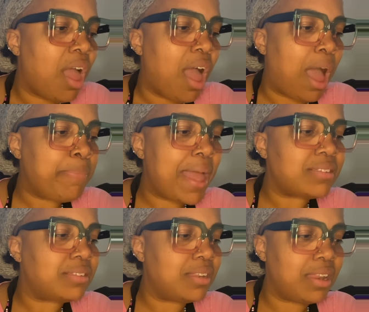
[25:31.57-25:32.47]
"I'm not
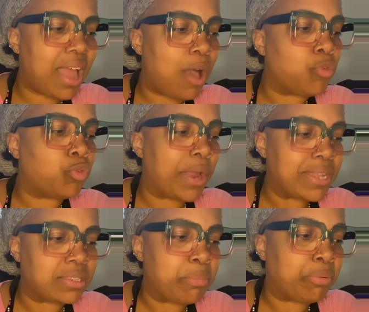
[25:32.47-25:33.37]
sending out
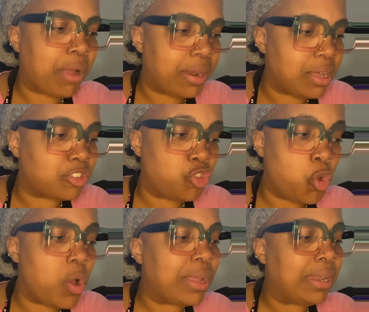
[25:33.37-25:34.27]
rancid products
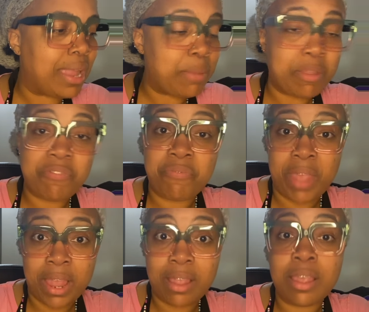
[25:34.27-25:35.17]
nor claiming
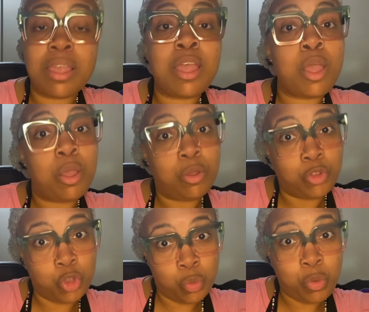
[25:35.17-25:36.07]
fake,
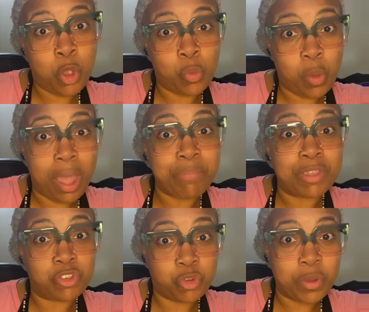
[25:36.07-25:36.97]
you know what,
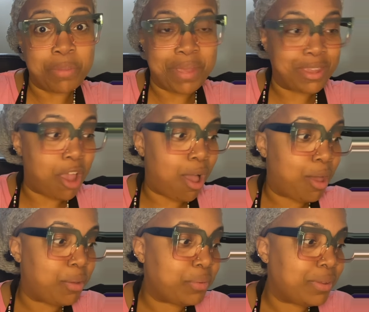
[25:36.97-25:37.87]
mistreatment,
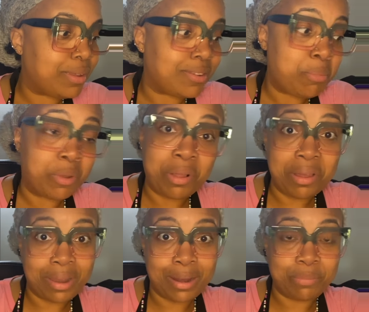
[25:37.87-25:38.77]
y'all." She put
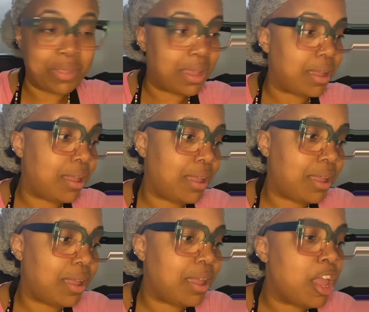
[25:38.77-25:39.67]
all that up
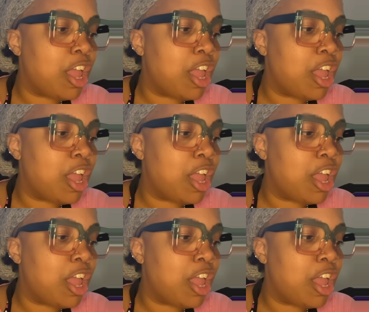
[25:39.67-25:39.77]
there.